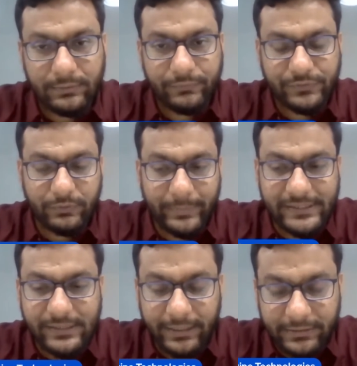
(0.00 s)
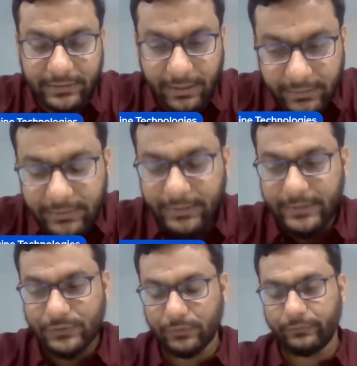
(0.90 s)
which will be inside the yard.
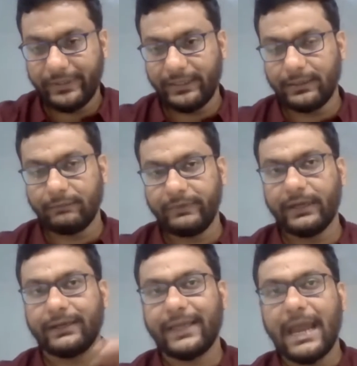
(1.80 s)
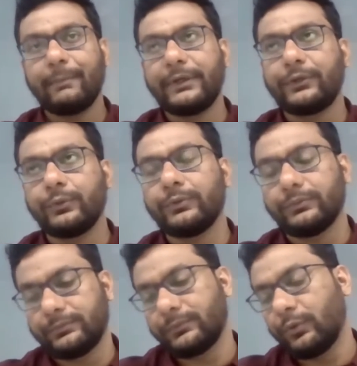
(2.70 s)
So we are capped
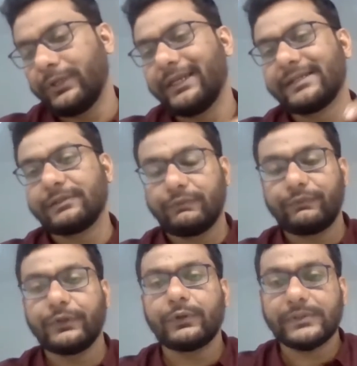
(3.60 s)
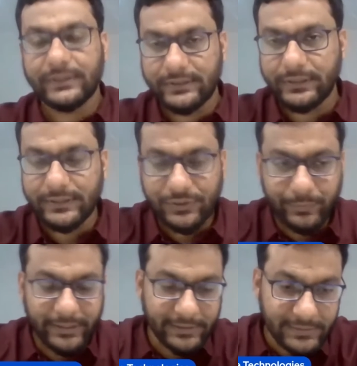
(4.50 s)
to only, let's say, 50 or 60 such
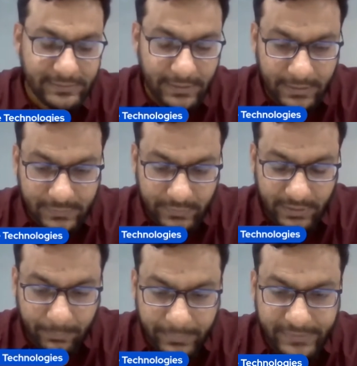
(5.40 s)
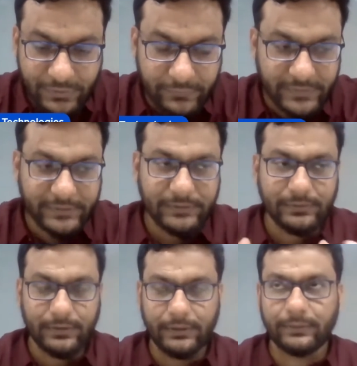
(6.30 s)
beacons. So the numbers of
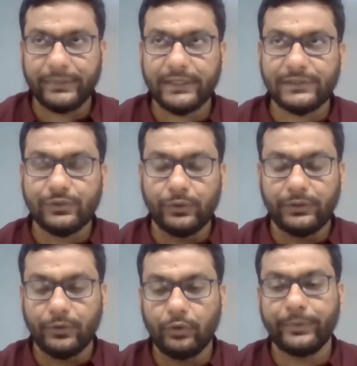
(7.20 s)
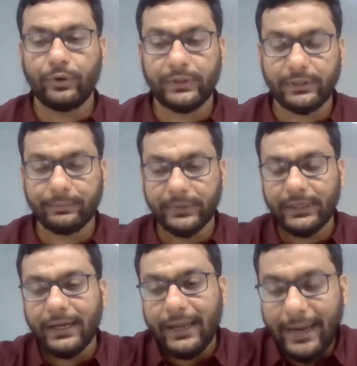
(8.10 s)
such beacons don't go beyond a number,
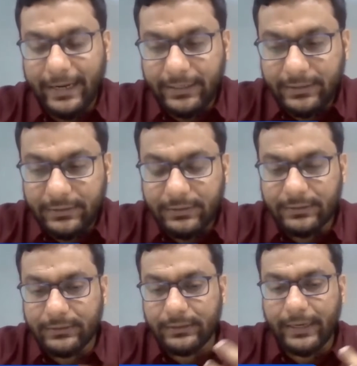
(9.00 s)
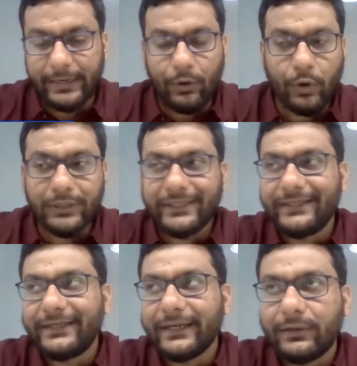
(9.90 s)
and all
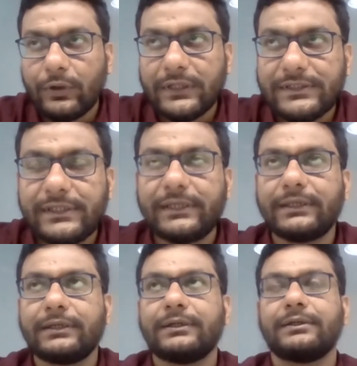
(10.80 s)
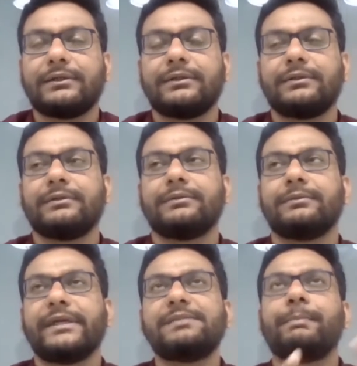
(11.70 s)
the technology
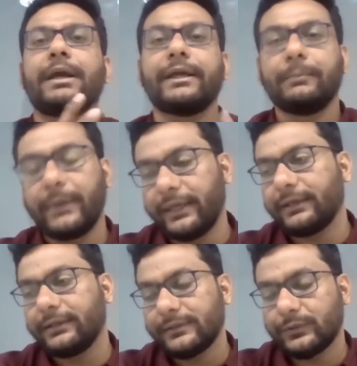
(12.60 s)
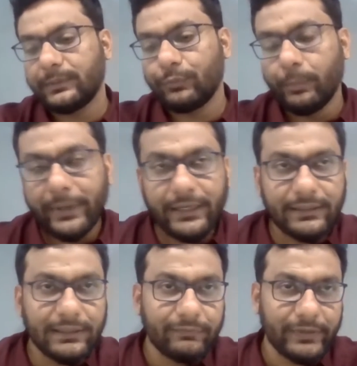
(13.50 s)
is plug and play. So the
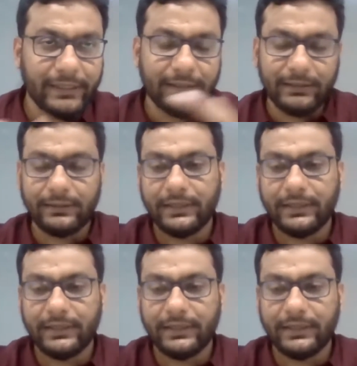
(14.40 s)
moment the vehicle